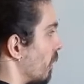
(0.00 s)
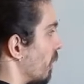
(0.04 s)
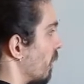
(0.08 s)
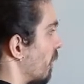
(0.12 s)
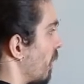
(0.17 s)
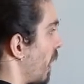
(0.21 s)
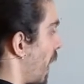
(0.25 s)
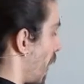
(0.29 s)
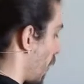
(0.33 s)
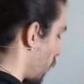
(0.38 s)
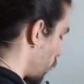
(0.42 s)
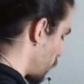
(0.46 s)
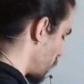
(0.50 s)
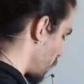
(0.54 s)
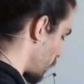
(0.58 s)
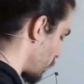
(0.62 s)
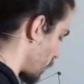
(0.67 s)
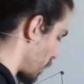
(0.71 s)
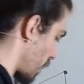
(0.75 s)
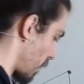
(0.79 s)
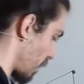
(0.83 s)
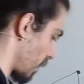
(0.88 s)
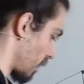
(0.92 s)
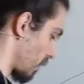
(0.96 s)
I'm gonna draw
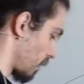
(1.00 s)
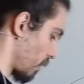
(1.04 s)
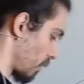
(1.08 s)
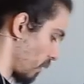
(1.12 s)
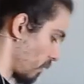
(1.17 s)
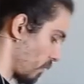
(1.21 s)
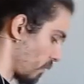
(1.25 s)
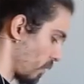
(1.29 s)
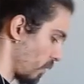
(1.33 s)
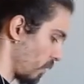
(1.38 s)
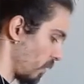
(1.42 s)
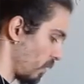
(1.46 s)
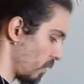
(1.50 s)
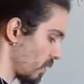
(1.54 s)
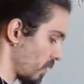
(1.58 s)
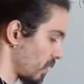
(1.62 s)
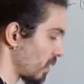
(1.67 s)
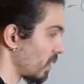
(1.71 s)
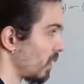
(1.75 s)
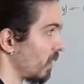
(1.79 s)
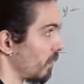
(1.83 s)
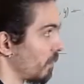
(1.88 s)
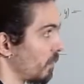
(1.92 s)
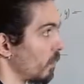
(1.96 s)
it if you if,
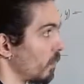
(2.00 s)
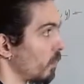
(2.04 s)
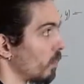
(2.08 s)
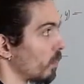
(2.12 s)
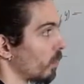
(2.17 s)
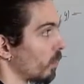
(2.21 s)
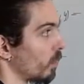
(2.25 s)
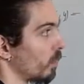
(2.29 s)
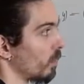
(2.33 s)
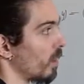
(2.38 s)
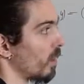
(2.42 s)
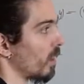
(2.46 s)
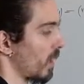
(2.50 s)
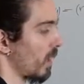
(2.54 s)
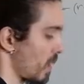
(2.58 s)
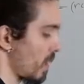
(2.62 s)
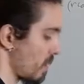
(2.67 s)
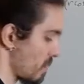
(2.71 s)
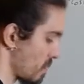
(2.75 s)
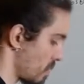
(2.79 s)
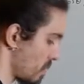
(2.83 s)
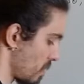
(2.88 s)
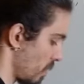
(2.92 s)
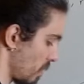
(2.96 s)
if you can
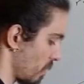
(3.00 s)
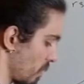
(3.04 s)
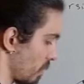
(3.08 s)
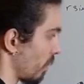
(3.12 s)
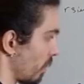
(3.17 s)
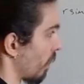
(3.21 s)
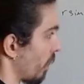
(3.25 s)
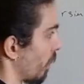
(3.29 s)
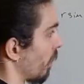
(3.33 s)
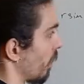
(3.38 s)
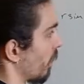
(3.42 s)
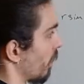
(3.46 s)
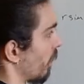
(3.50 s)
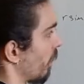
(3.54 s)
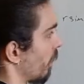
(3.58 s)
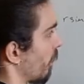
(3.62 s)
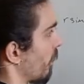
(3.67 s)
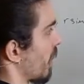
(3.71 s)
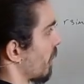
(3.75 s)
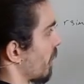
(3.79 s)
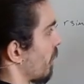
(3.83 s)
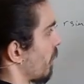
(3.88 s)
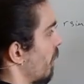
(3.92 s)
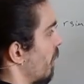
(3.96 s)
see it uh, right
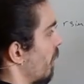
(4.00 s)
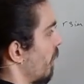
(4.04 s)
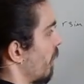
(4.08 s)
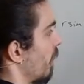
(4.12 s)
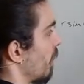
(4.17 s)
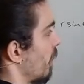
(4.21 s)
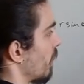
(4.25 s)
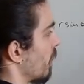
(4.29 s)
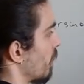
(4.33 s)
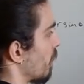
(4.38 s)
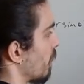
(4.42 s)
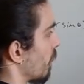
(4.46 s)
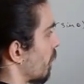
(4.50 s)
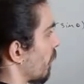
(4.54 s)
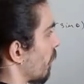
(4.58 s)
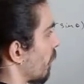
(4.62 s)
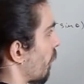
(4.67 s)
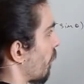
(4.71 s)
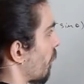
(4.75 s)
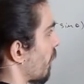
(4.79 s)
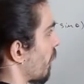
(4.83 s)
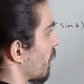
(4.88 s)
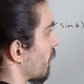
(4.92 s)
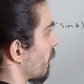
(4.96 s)
uh,
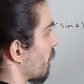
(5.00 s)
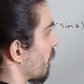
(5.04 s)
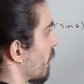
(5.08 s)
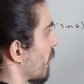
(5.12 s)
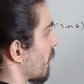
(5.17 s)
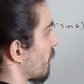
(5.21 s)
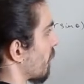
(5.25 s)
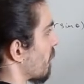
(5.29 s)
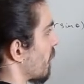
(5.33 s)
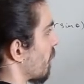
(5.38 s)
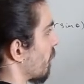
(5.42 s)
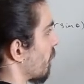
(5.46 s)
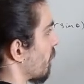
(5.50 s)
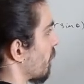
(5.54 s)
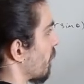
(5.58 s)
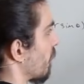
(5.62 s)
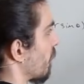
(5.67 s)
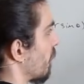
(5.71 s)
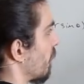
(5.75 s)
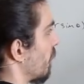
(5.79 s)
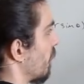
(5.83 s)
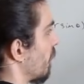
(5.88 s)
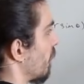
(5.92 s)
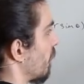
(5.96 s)
right right now.
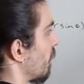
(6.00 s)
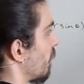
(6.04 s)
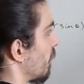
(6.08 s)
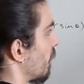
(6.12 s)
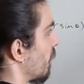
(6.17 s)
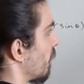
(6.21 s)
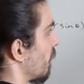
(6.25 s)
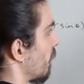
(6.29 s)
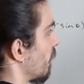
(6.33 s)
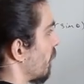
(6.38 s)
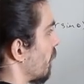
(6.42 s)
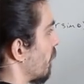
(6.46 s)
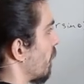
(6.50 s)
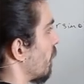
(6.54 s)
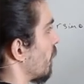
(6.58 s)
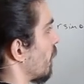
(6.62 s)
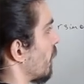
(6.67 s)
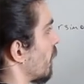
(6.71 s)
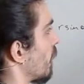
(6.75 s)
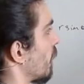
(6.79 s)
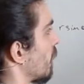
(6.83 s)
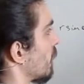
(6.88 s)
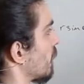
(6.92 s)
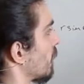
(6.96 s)

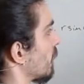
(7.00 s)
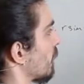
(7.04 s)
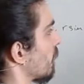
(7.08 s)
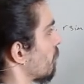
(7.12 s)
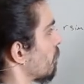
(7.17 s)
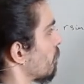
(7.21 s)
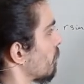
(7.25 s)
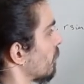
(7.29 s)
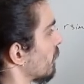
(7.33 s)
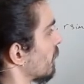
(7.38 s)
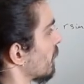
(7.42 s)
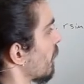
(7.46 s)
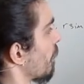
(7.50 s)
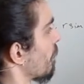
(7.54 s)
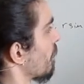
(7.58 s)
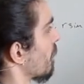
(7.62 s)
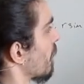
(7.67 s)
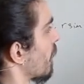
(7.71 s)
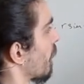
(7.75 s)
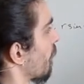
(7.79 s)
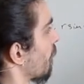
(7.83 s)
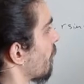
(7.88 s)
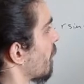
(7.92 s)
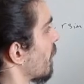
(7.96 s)
Is something
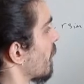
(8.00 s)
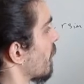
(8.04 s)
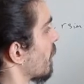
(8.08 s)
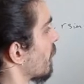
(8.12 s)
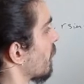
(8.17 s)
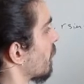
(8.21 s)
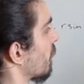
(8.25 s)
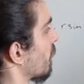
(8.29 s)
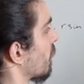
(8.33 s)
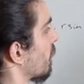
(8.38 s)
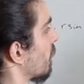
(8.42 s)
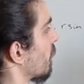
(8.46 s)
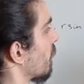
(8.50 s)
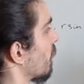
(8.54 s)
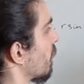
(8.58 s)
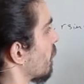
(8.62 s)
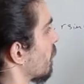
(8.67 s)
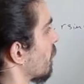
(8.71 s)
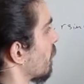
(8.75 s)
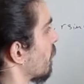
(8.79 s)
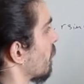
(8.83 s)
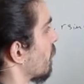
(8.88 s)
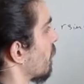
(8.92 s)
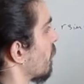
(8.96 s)
like uh,
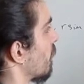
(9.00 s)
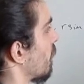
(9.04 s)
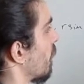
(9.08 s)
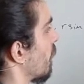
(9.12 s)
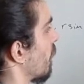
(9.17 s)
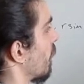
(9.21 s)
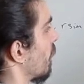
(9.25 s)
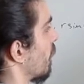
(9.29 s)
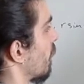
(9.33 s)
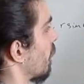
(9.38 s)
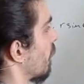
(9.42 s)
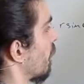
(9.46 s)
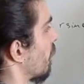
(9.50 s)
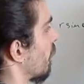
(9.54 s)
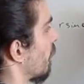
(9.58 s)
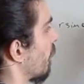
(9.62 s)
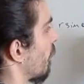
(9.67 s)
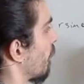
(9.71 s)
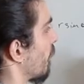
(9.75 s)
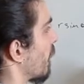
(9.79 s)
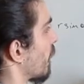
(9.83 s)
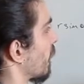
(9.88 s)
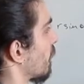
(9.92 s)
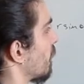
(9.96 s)

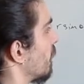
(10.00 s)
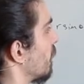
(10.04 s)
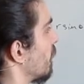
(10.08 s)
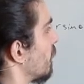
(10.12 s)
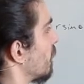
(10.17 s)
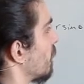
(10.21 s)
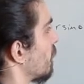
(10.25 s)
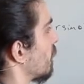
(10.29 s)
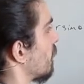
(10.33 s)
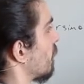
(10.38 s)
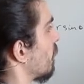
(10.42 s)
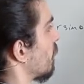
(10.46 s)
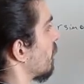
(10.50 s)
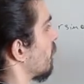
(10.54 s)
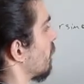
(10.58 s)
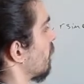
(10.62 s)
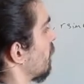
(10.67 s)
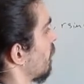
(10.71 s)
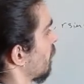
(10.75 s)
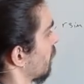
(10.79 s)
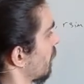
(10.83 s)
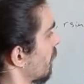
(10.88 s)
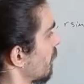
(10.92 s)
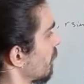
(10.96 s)
like this.
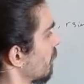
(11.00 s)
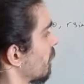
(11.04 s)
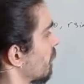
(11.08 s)
Okay.